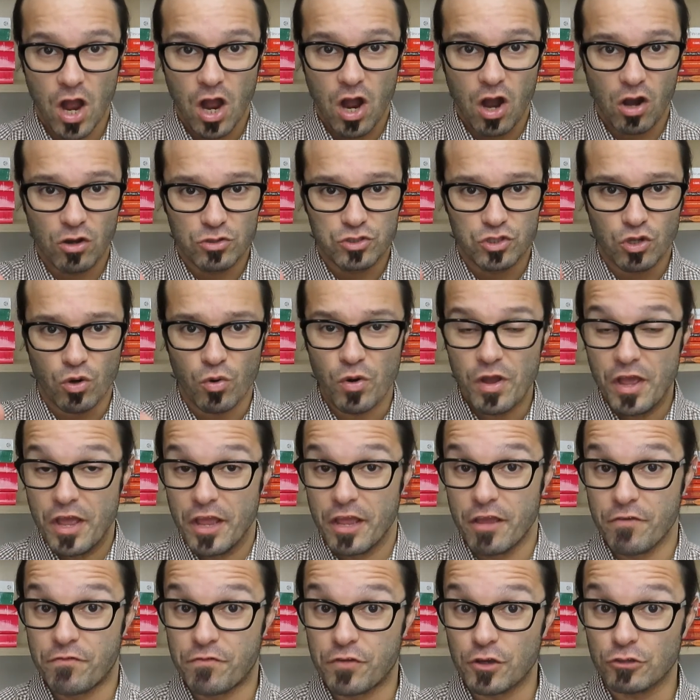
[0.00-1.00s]
Also,
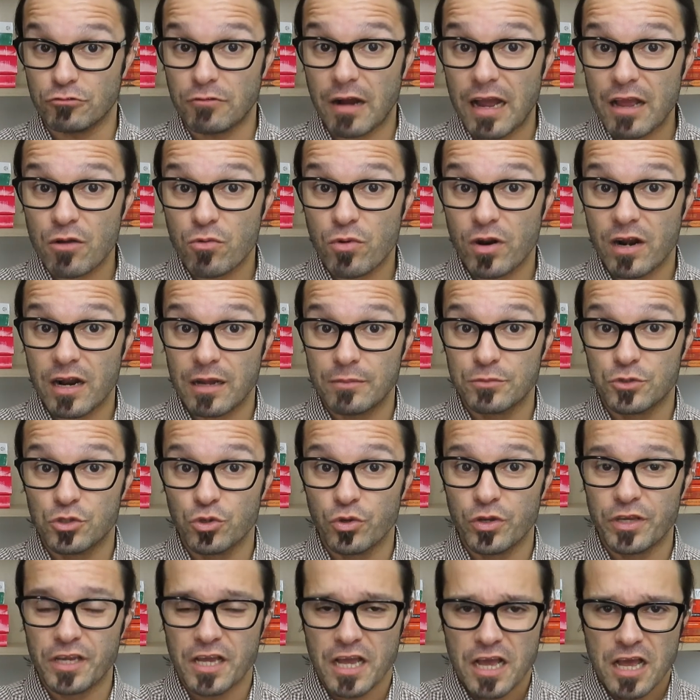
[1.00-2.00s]
if you like what I'm
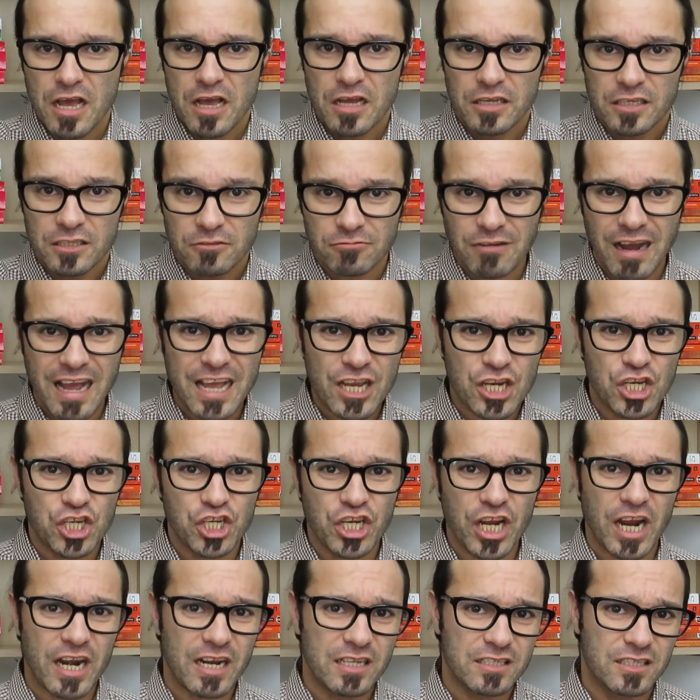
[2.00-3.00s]
doing, like,
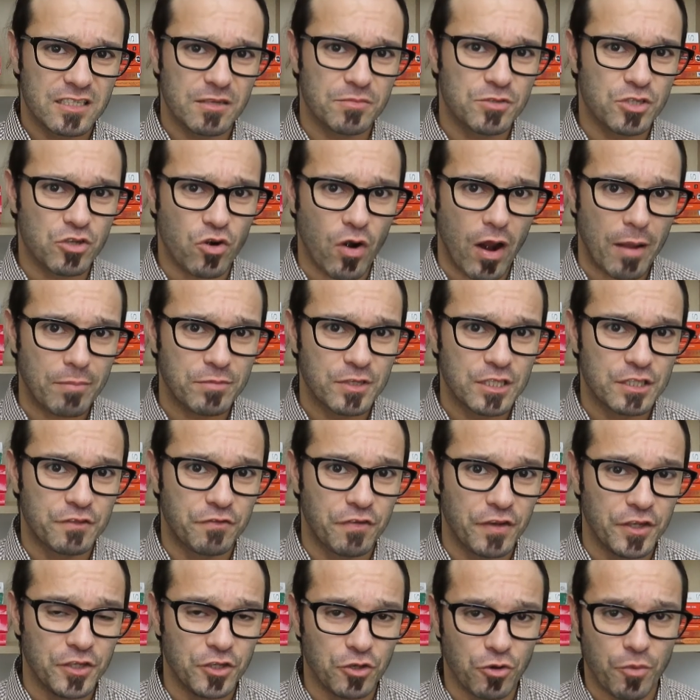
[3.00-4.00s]
share and subscribe this
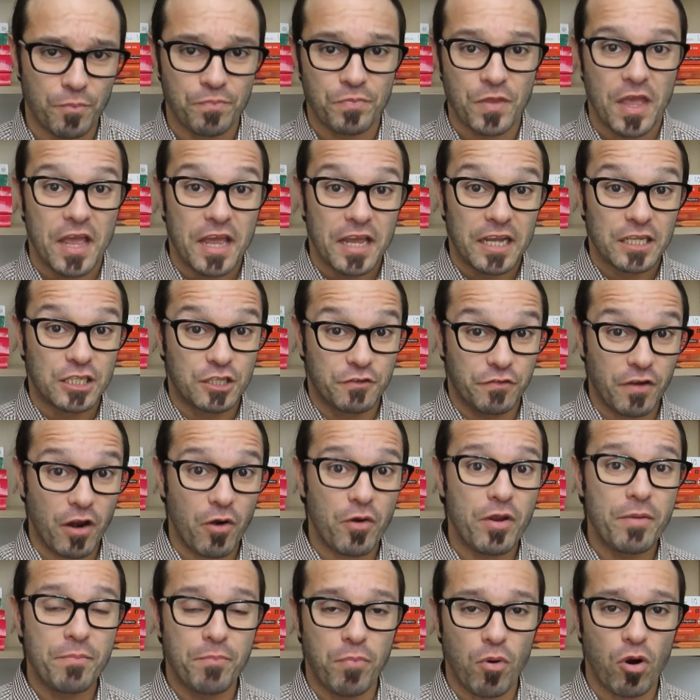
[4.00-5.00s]
video. It's
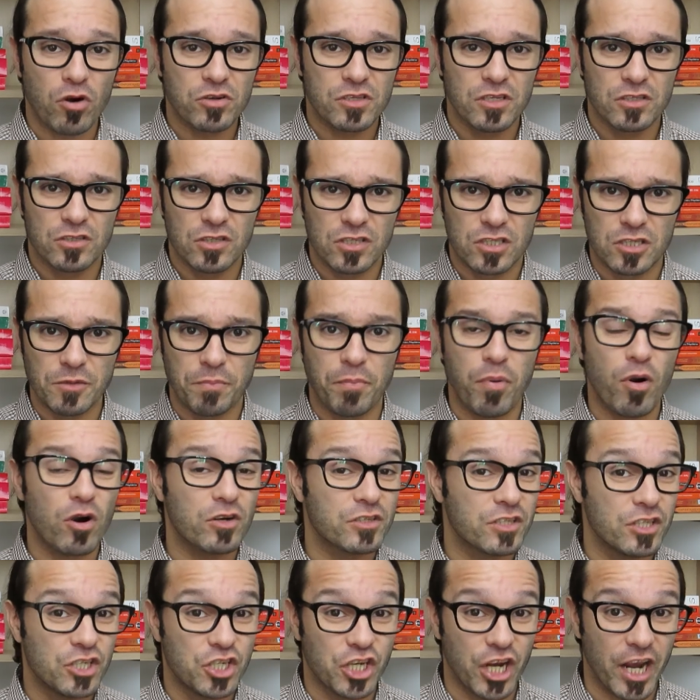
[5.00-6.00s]
very important to
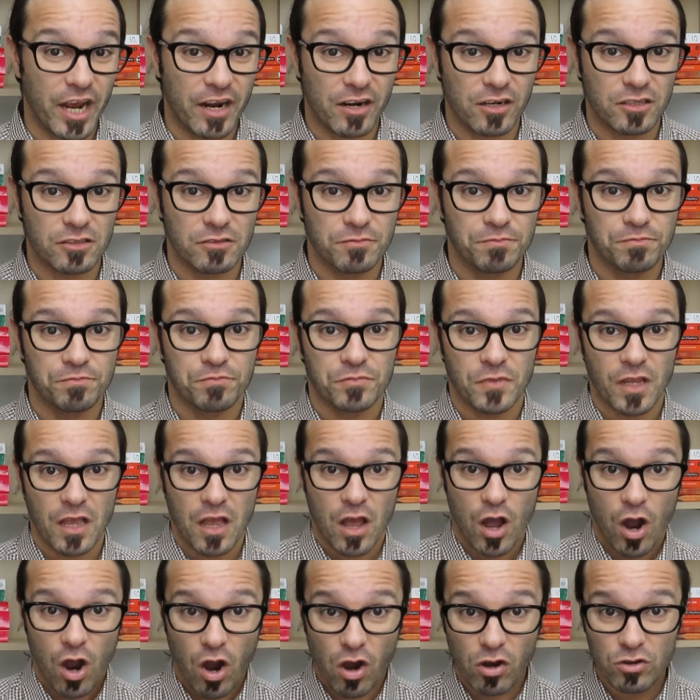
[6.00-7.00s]
support the channel.
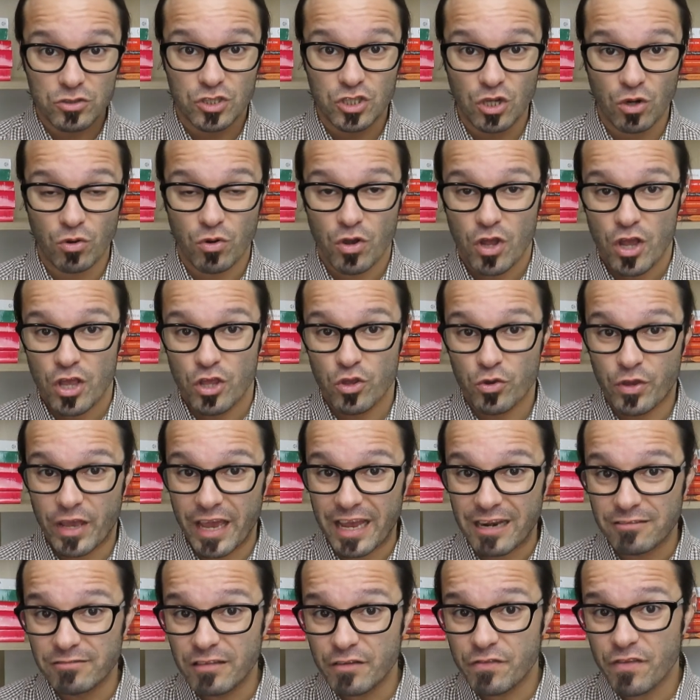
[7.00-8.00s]
Also, you
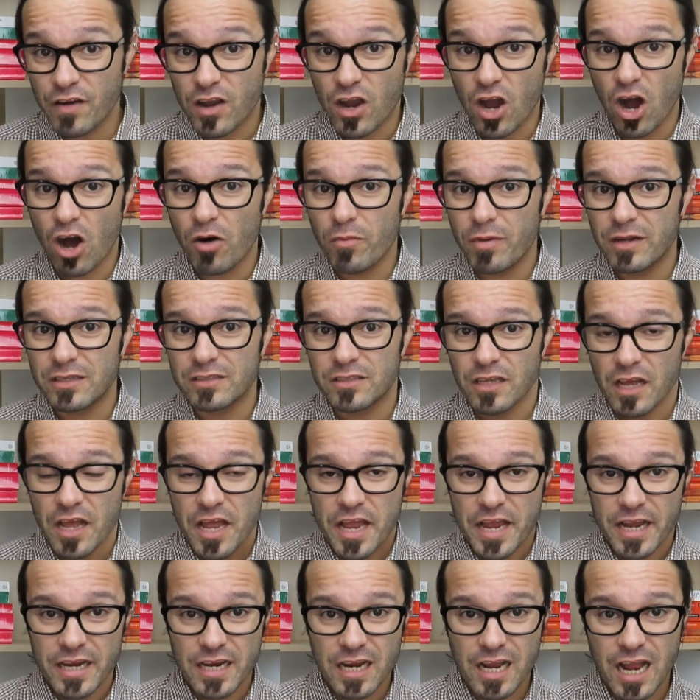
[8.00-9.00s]
can leave a comment
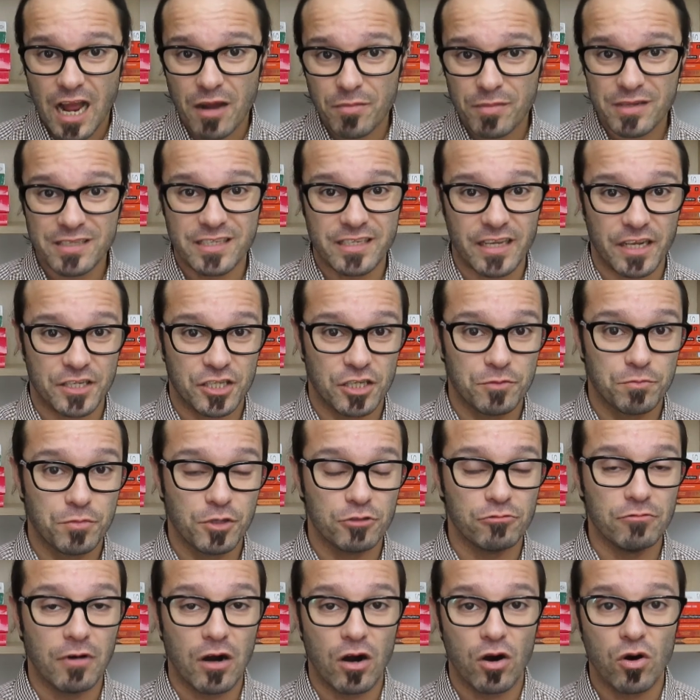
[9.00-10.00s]
in the comment section
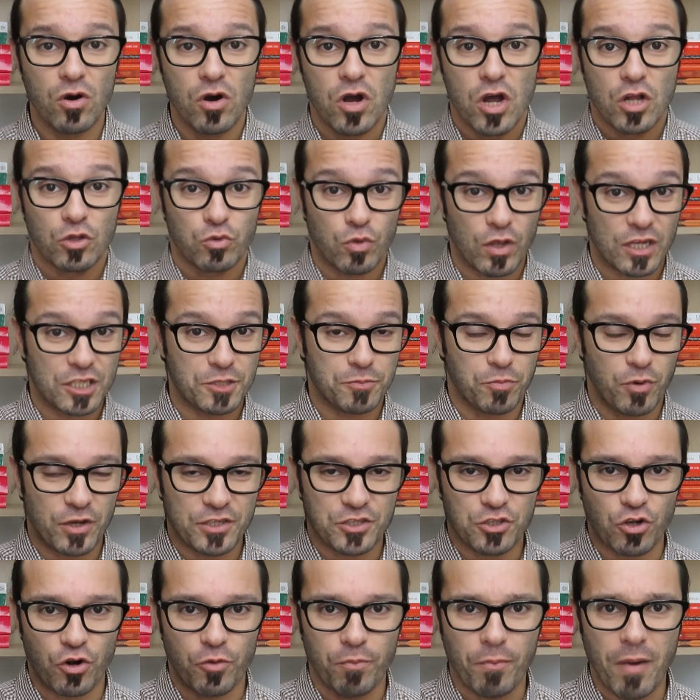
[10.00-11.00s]
below to
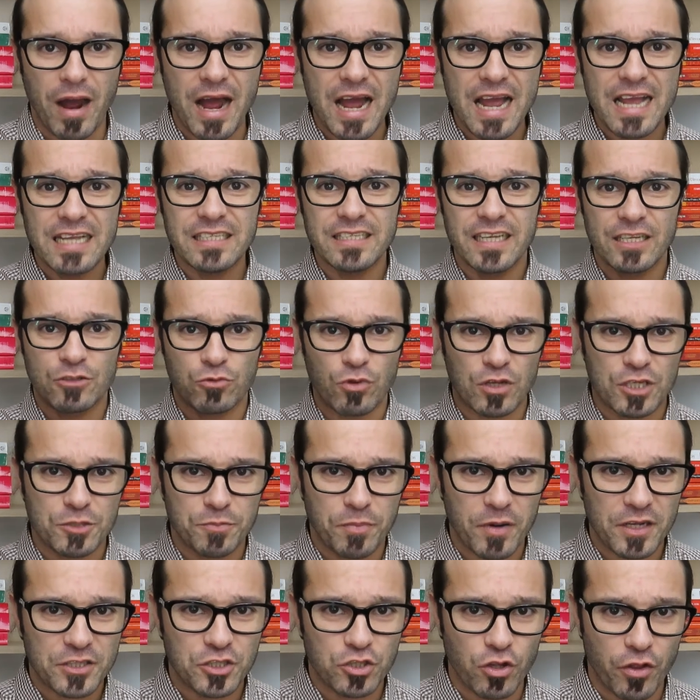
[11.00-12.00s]
express your mind and to
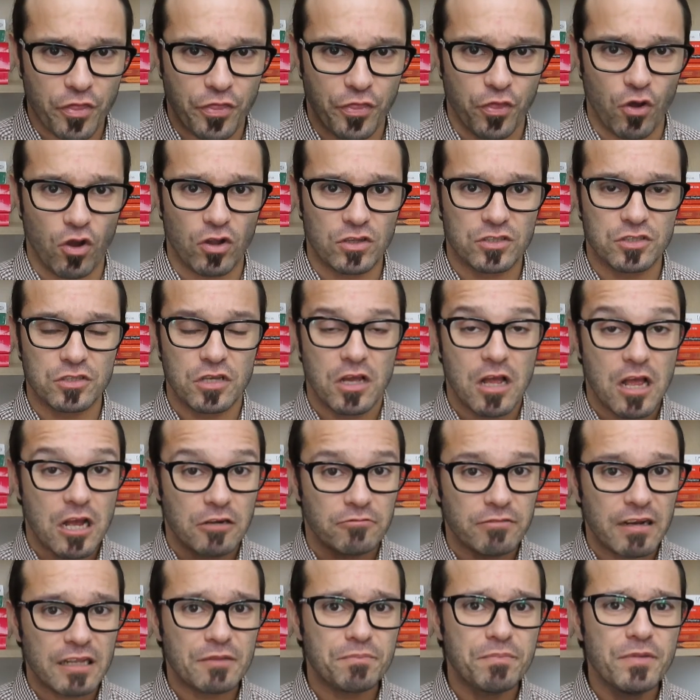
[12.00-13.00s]
express your thoughts.
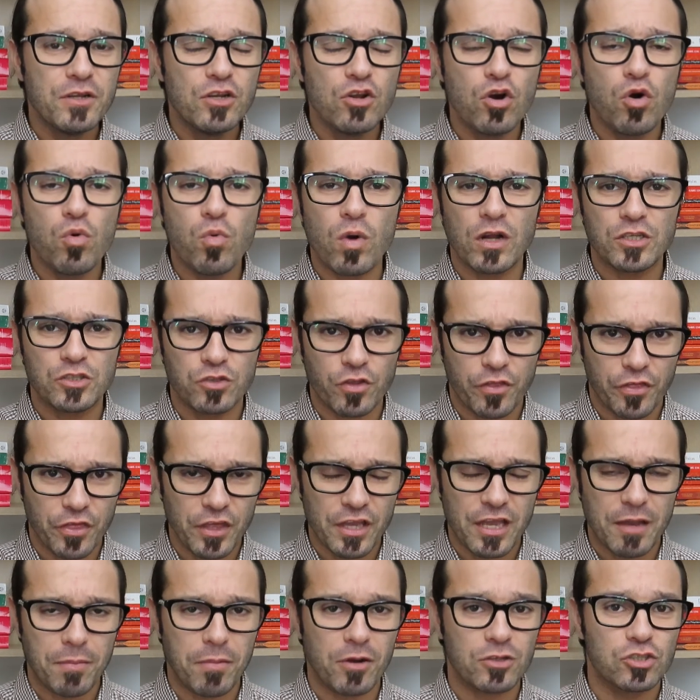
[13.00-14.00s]
Let me know what you
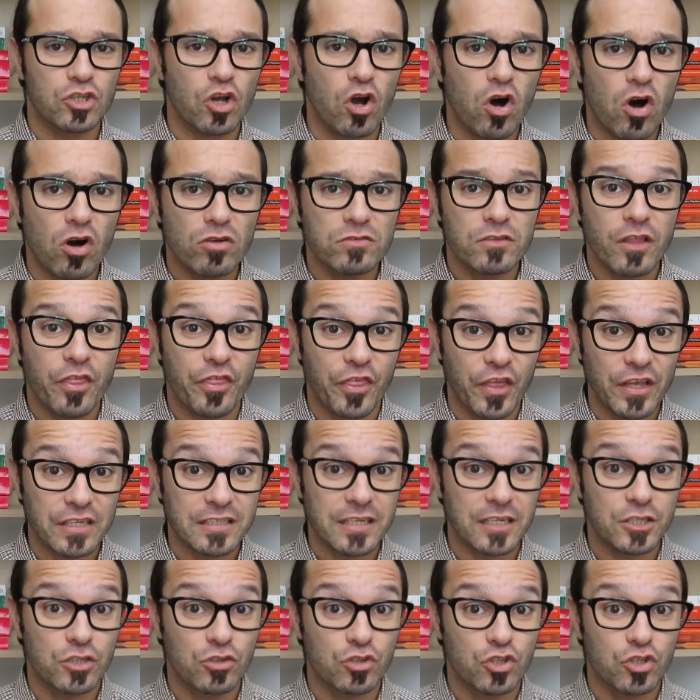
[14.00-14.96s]
think about all the things that